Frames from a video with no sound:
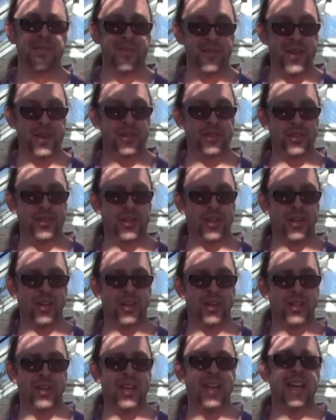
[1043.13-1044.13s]
This
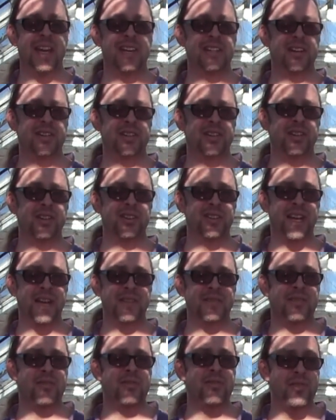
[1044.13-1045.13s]
year it's actually gone
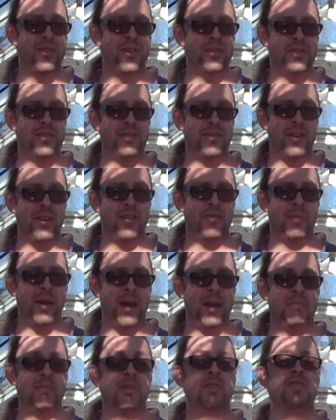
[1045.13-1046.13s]
down to
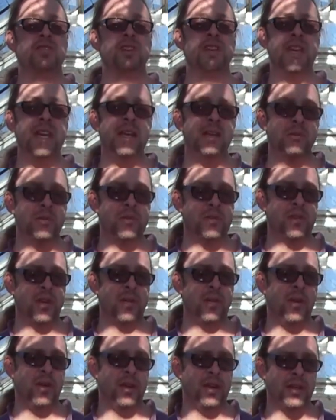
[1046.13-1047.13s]
£35 because the yield was
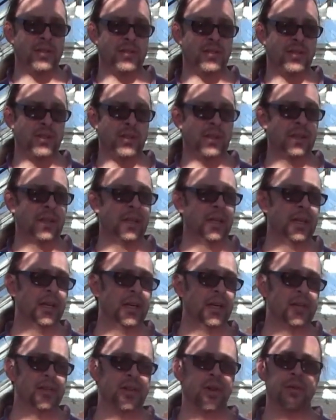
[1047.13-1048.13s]
so high last year.
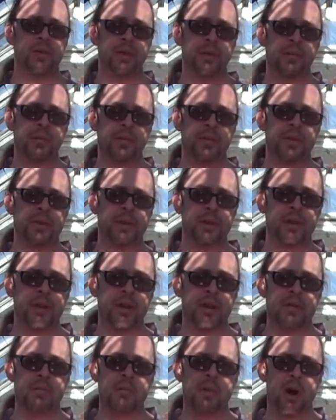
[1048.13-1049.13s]
So the
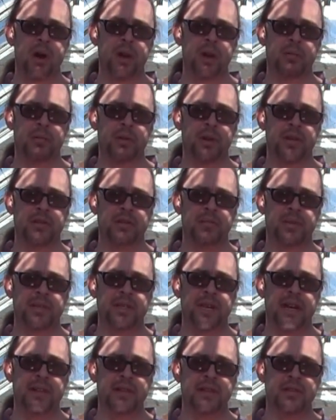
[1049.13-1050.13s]
market price of
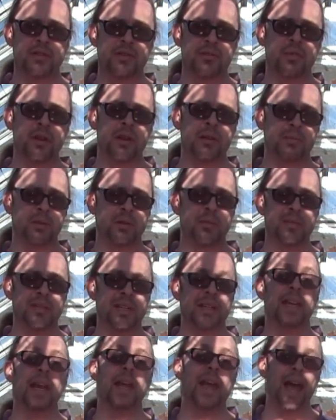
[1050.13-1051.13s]
potatoes has really
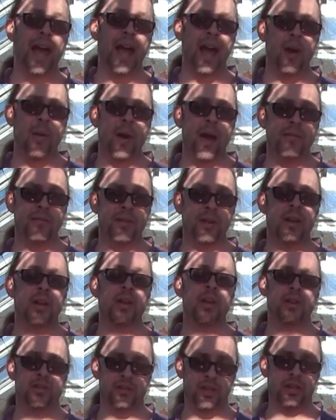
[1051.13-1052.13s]
plummeted. However,
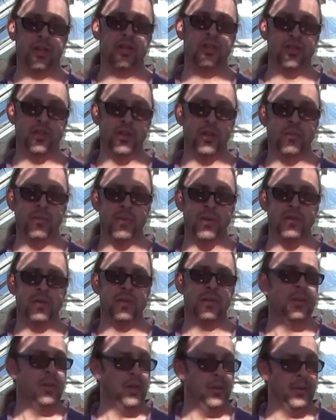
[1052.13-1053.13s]
as the
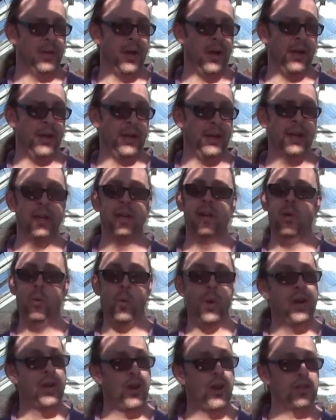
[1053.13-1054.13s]
consumers, you and I,
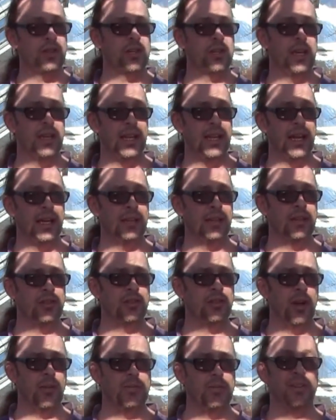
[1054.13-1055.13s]
we're not seeing that in the
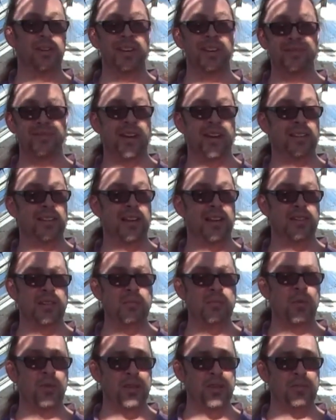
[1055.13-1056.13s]
shops. They're in fact
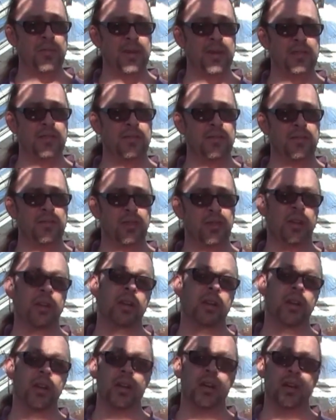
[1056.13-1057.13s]
actually more expensive this year,
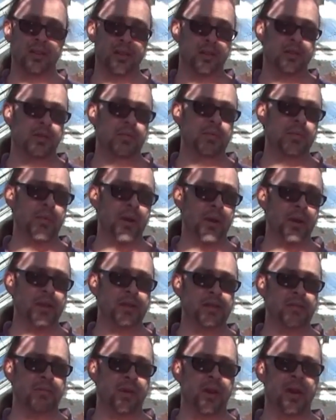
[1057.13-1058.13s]
and the
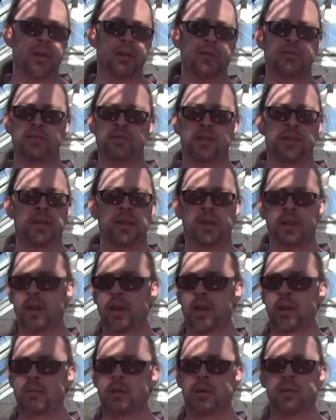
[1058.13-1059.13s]
supermarkets are buying them for
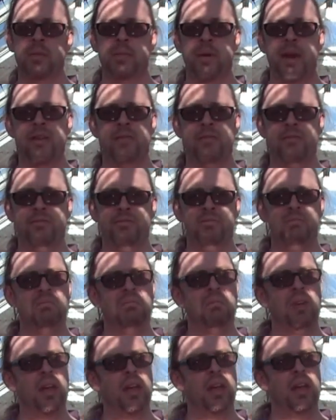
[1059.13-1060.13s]
probably about
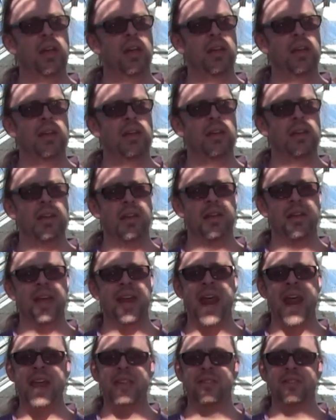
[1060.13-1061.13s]

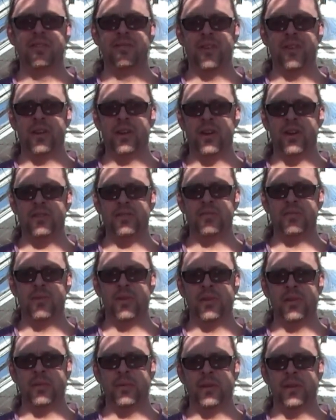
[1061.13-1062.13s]
an eighth of the cost of
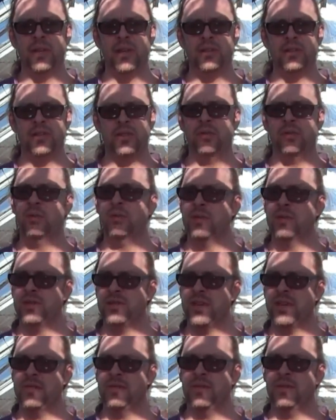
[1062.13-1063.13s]
what they were last year, or a
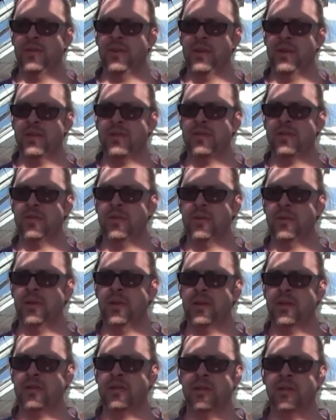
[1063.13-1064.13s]
seventh of the cost of they were
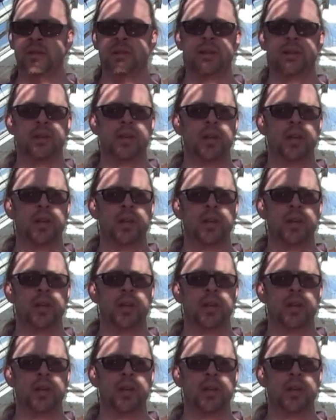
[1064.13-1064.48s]
last year.